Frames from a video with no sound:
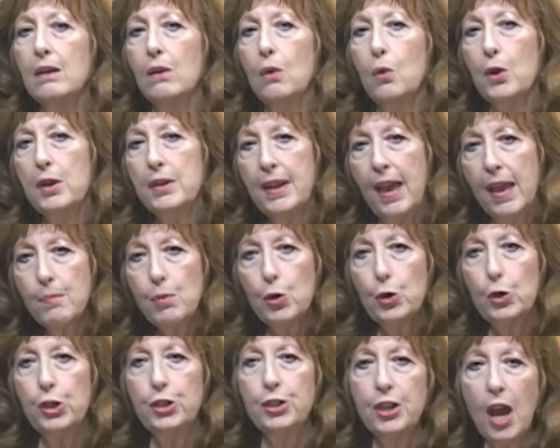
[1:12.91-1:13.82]
or a
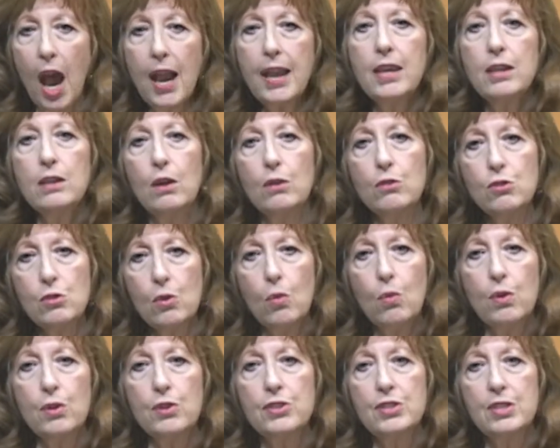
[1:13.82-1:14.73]
neighborhood, knocking on
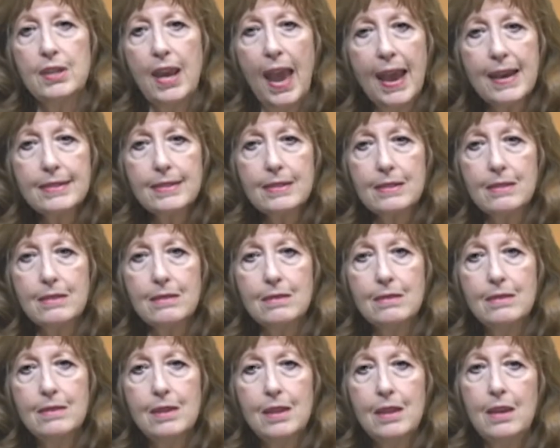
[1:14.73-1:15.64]
doors and
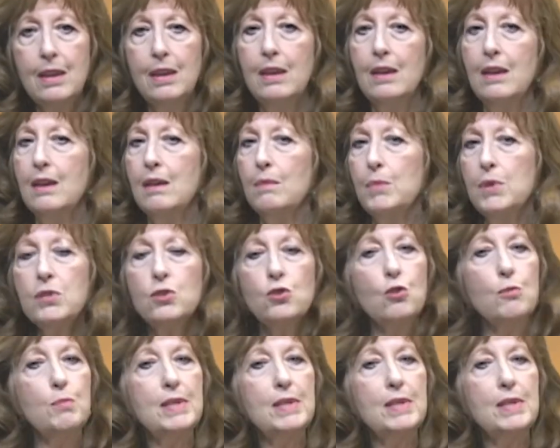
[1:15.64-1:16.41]
asking, Mr.